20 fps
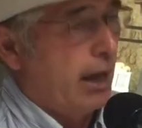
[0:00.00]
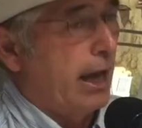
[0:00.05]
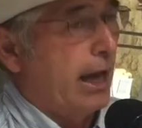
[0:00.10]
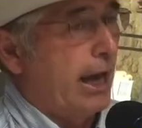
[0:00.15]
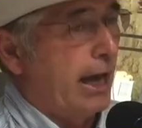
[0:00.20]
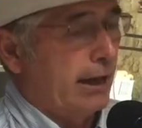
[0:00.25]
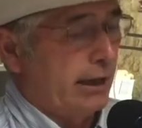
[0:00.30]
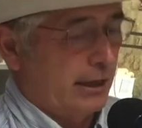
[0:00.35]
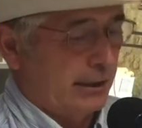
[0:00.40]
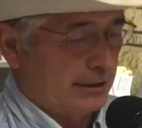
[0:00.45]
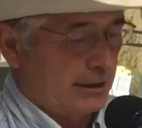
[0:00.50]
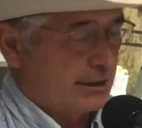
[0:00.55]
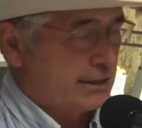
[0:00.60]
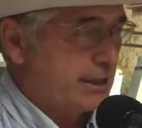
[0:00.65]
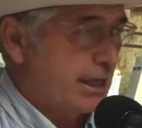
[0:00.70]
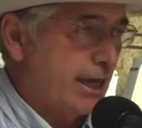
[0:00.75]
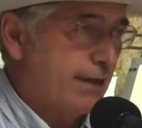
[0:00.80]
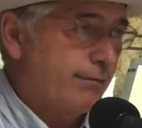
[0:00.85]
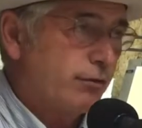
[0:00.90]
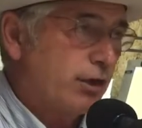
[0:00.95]
And at the
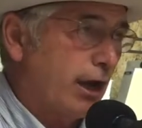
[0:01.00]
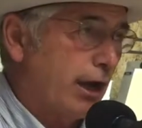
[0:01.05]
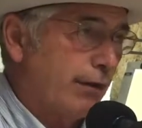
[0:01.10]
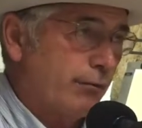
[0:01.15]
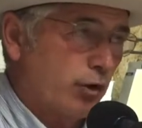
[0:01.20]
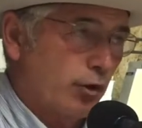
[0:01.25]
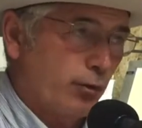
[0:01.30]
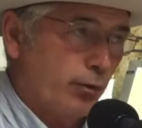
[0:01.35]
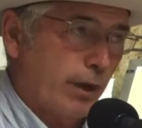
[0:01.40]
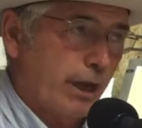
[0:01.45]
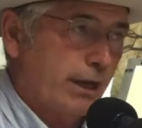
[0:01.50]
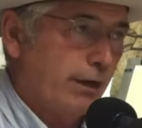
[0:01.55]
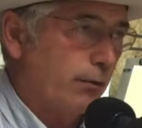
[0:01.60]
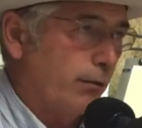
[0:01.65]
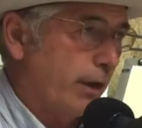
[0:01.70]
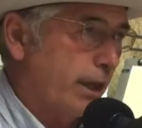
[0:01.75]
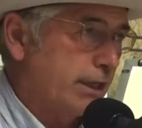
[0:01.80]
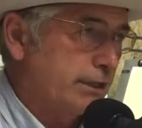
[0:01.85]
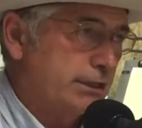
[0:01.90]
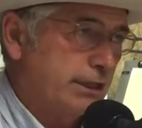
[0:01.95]
same time, your rental
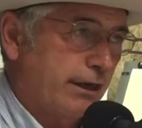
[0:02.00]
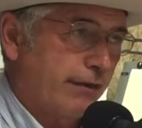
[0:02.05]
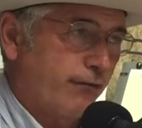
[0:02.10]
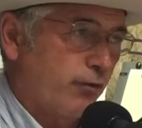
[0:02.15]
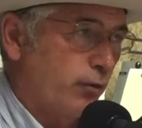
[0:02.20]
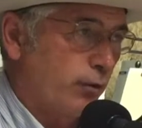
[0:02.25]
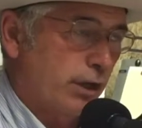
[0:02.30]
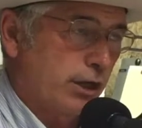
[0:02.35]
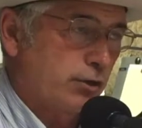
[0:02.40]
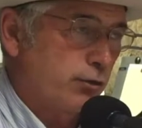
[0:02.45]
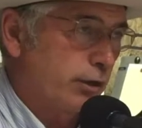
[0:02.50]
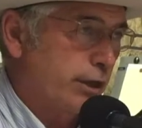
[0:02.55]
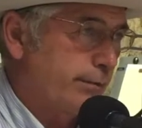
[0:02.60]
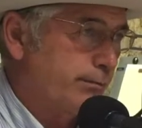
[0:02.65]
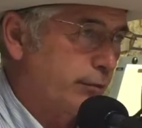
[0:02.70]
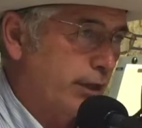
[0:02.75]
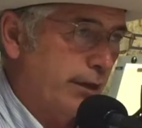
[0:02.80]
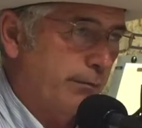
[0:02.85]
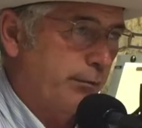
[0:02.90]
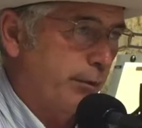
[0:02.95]
rates have only
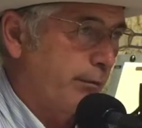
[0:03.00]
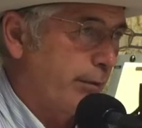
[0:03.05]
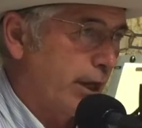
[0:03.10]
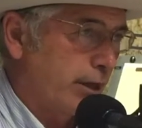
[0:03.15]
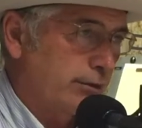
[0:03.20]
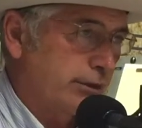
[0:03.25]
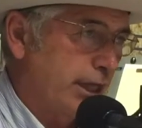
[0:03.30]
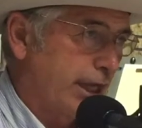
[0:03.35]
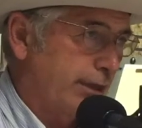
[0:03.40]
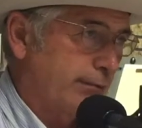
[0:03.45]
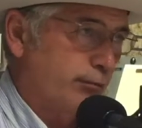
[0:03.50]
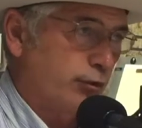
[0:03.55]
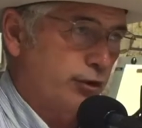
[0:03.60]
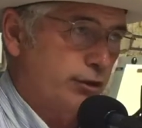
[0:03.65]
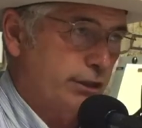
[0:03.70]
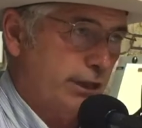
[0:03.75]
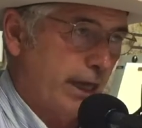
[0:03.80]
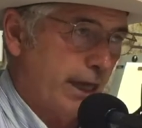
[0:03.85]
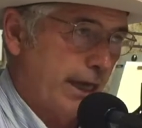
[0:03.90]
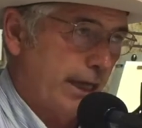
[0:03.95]
creeped up about
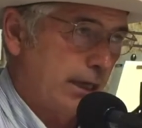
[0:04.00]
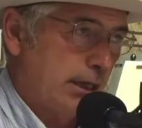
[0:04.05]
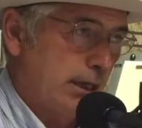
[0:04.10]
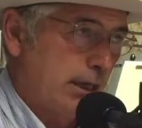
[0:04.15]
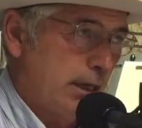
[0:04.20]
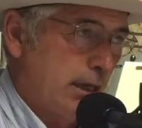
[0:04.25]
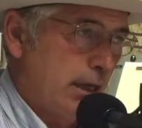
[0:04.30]
10%.